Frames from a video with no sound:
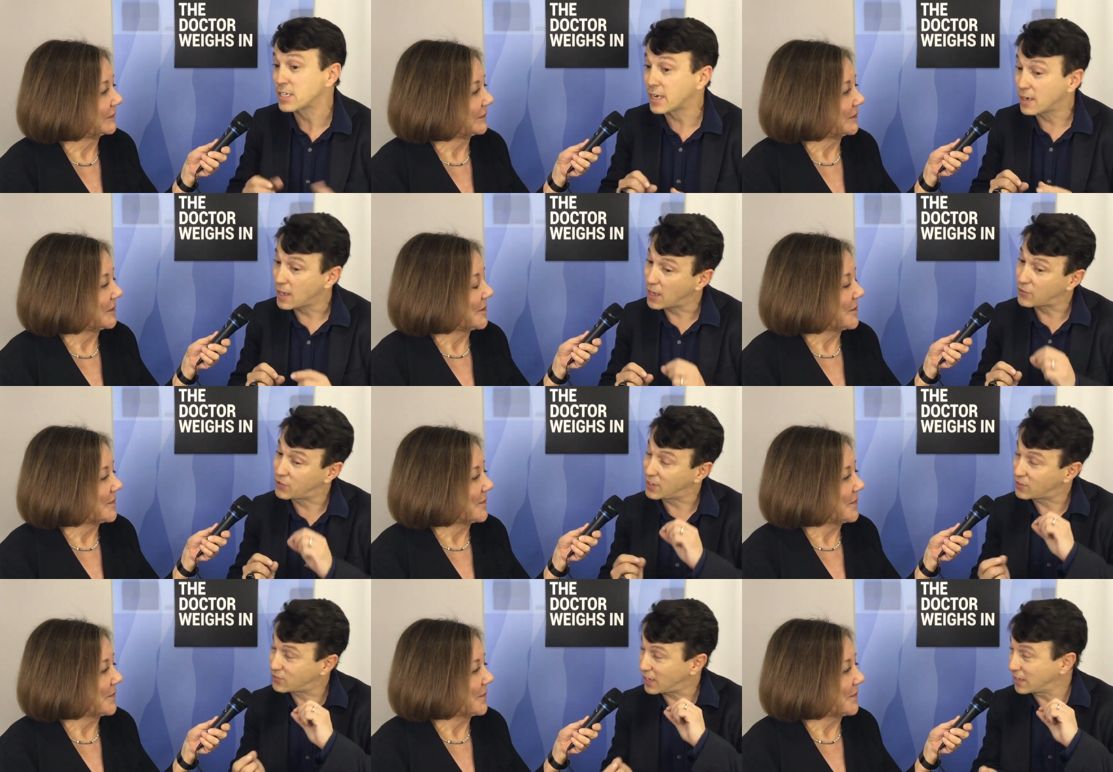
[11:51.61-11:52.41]
Speaker 1: And as the
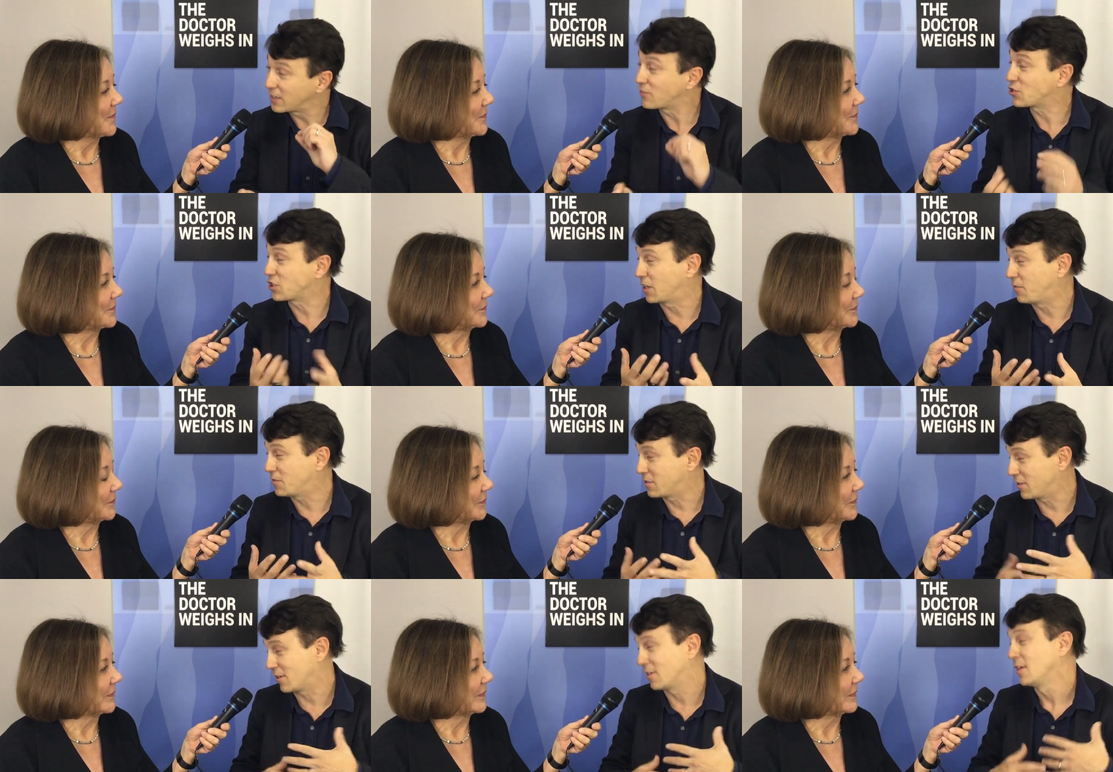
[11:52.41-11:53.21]
incentive shift
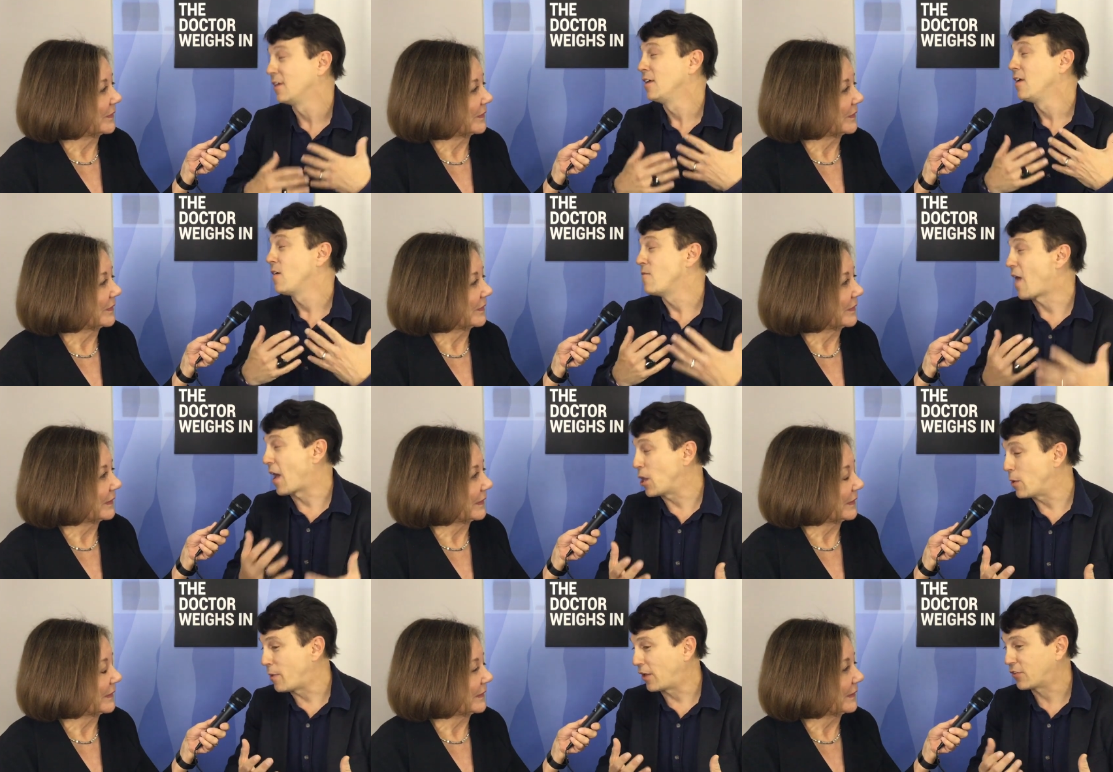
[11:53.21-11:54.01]
to
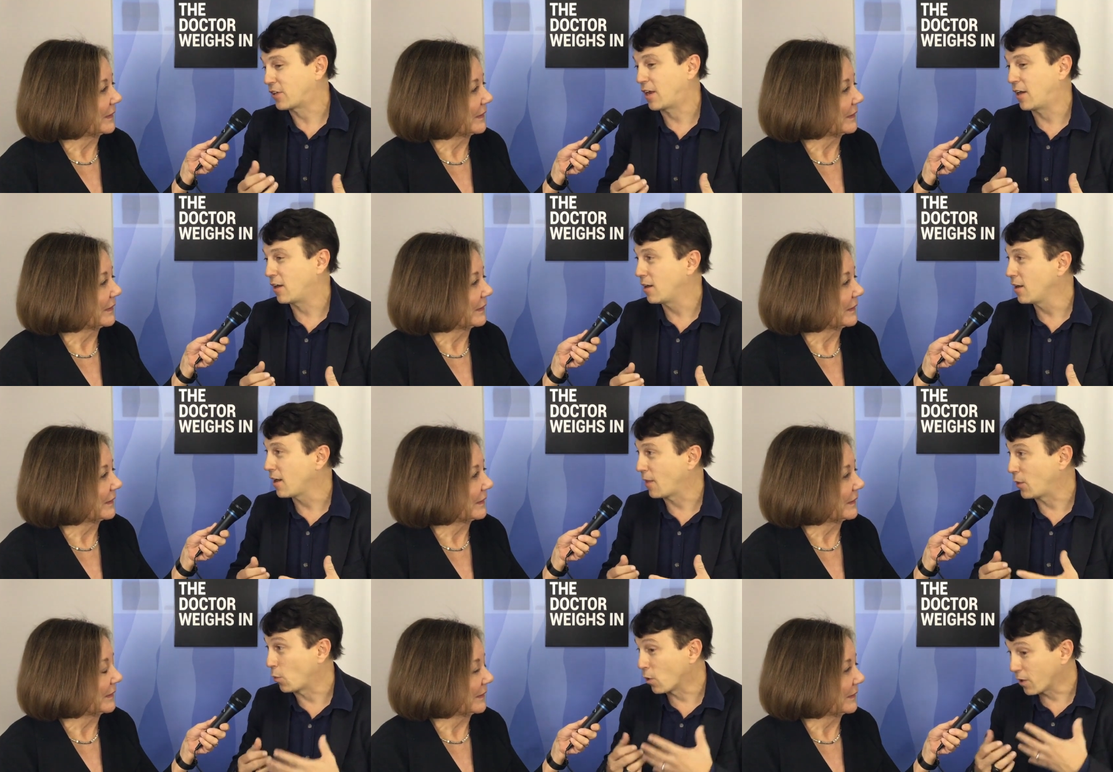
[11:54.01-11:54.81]
value-based care
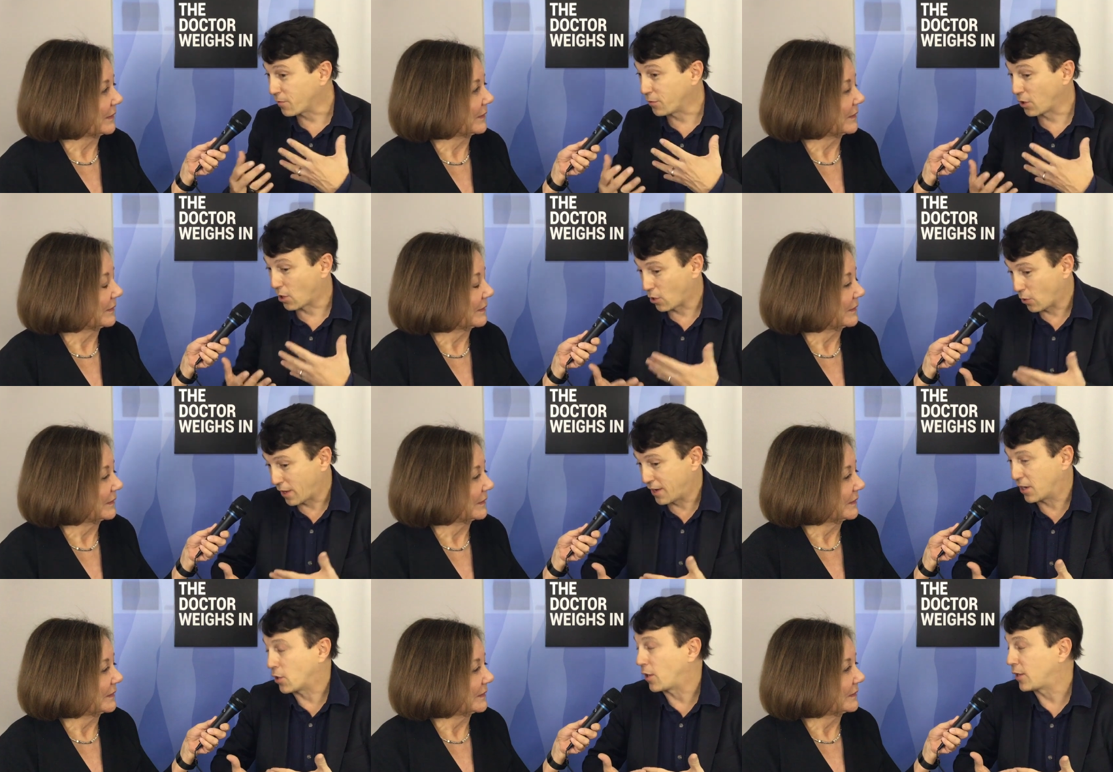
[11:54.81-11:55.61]
and the workflow
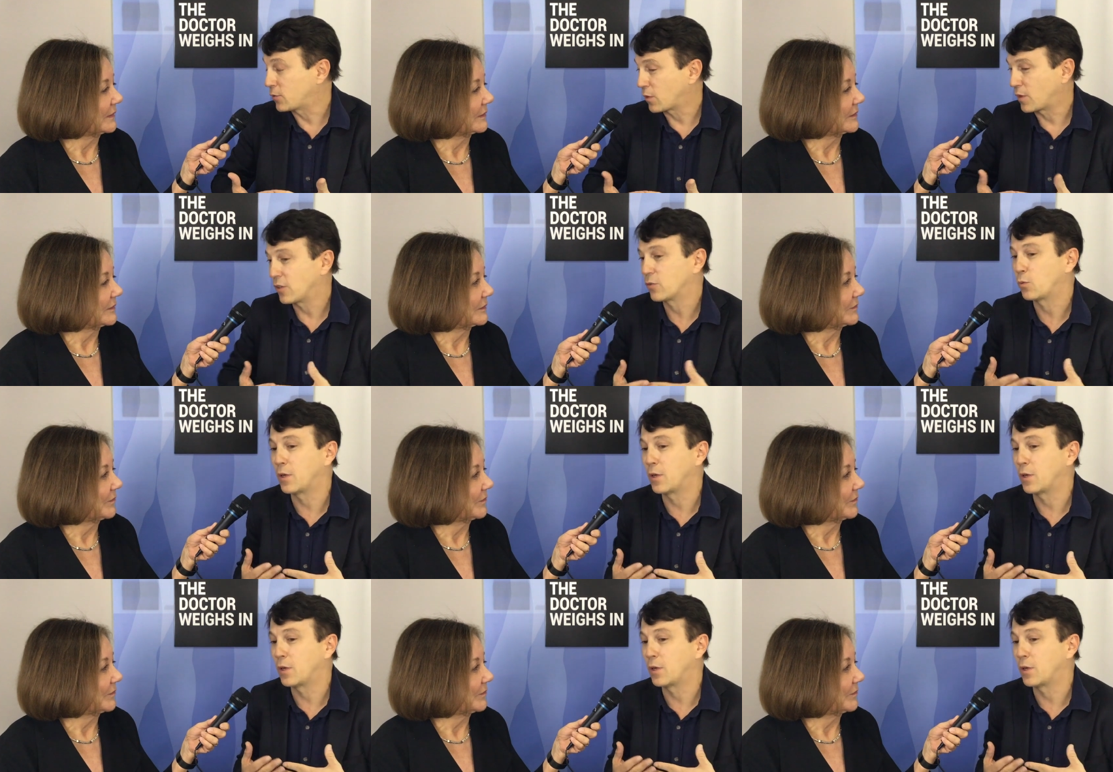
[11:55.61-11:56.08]
integrates with this,